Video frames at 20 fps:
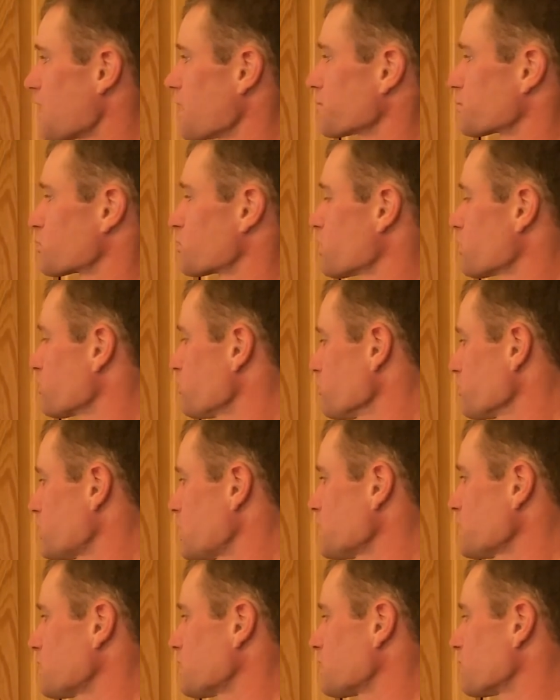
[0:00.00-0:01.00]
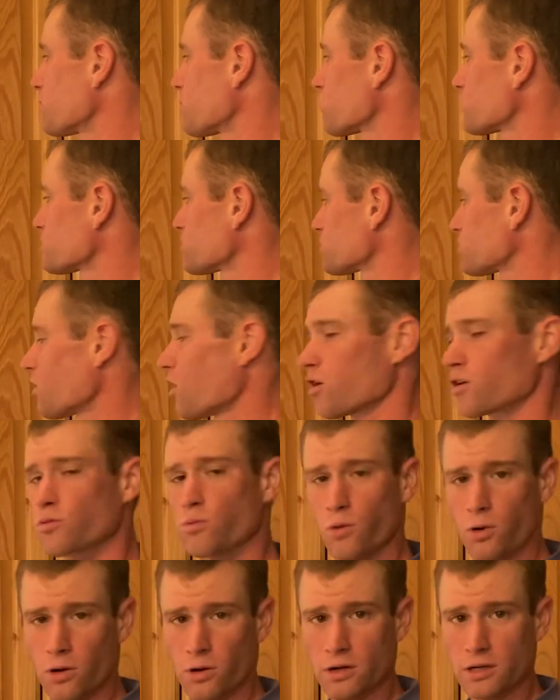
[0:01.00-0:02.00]
Critical thinking versus hard
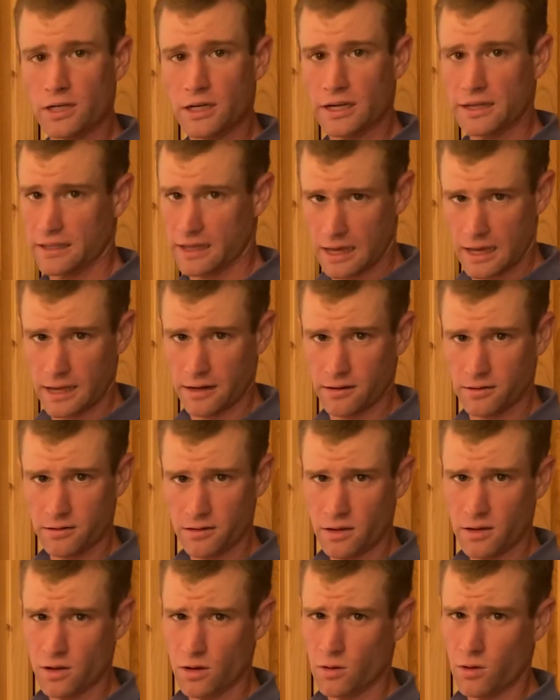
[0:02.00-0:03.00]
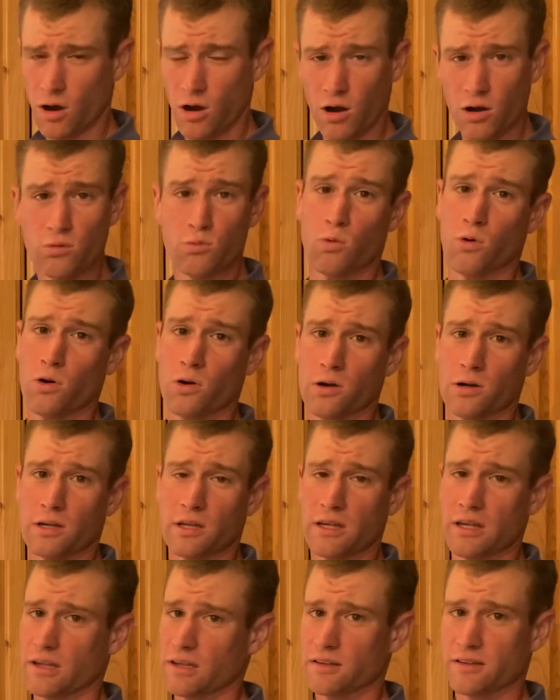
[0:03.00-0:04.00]
work. Again, hard work
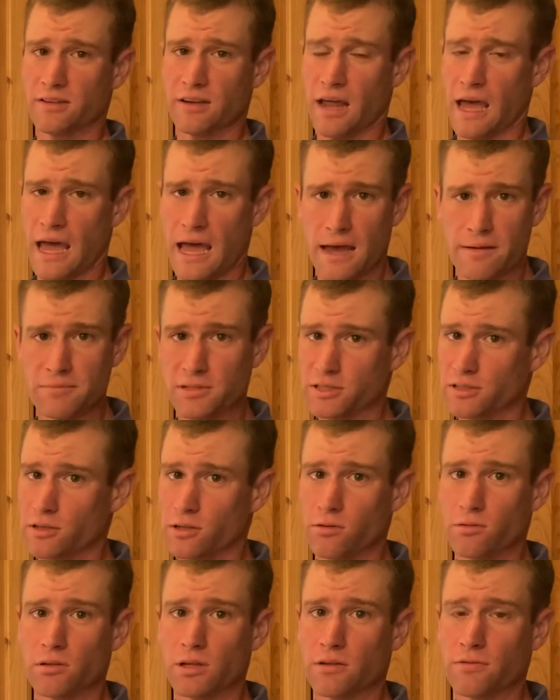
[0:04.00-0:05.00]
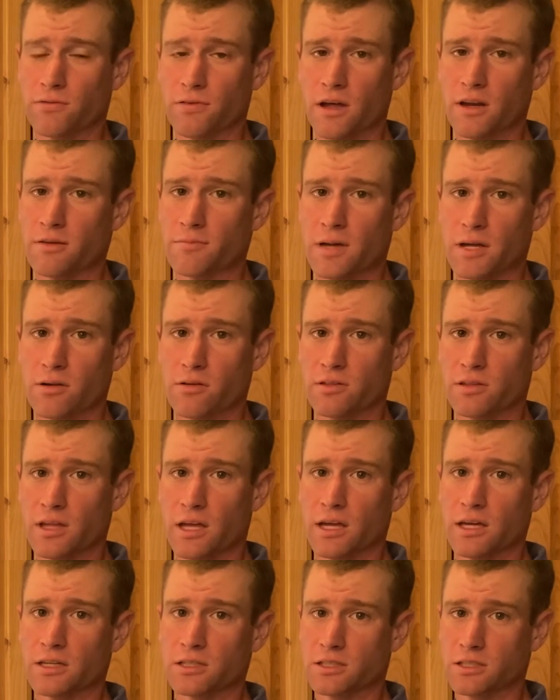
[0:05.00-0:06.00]
is an absolutely fundamental
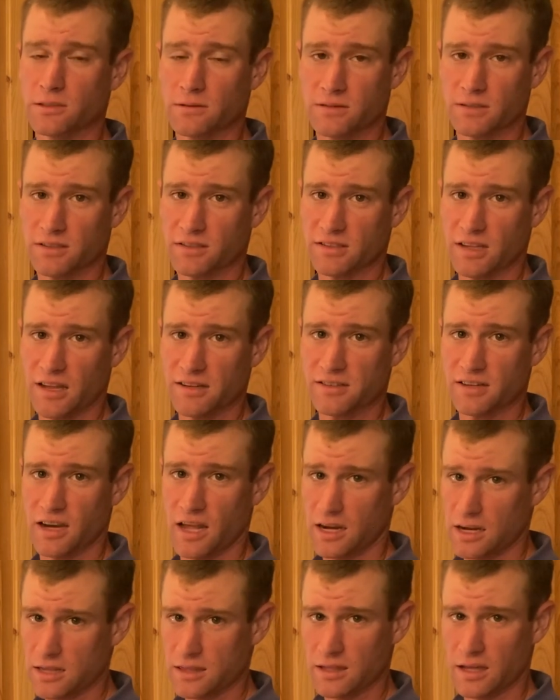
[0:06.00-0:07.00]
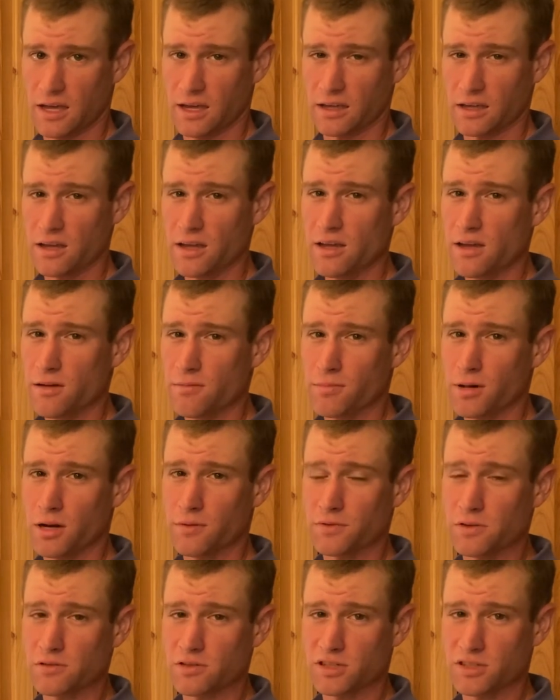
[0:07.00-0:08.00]
thing to success in anything, but if
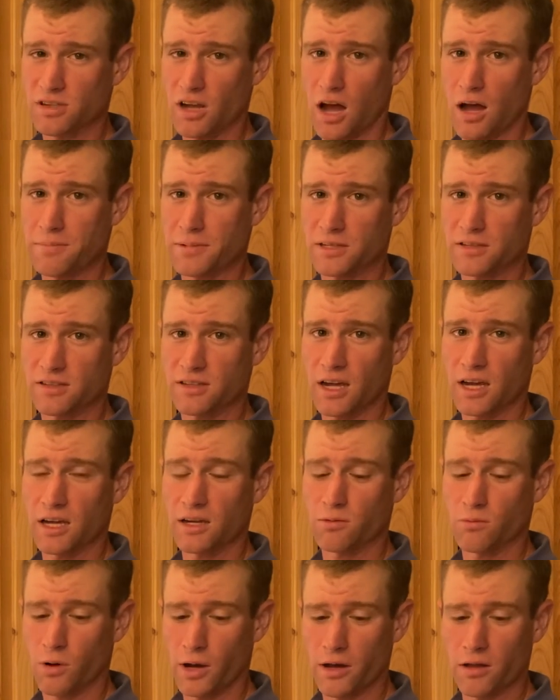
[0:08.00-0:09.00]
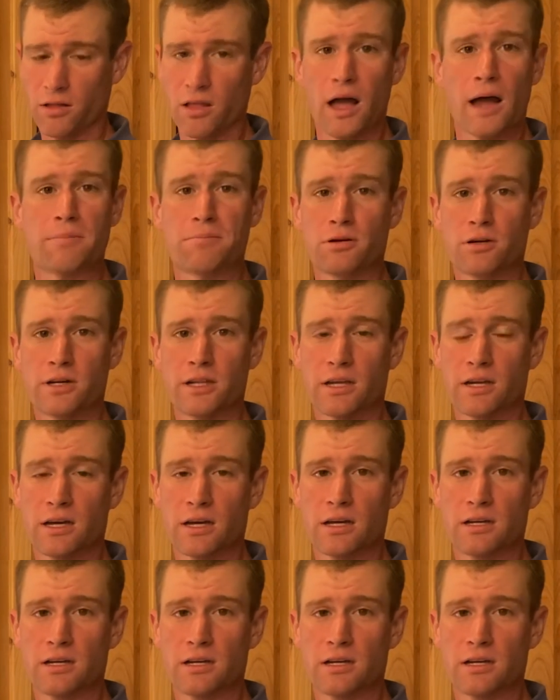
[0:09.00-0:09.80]
you stop at saying, well, I put in